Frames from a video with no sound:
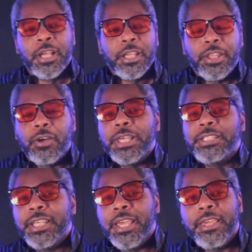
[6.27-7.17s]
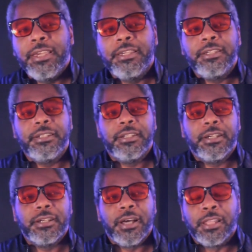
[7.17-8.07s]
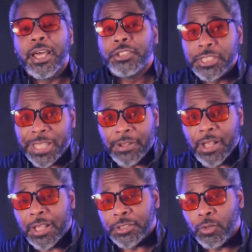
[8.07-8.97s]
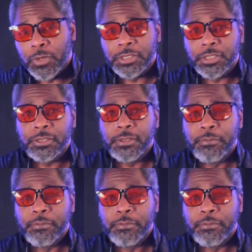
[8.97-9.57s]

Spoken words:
They say elections have consequences,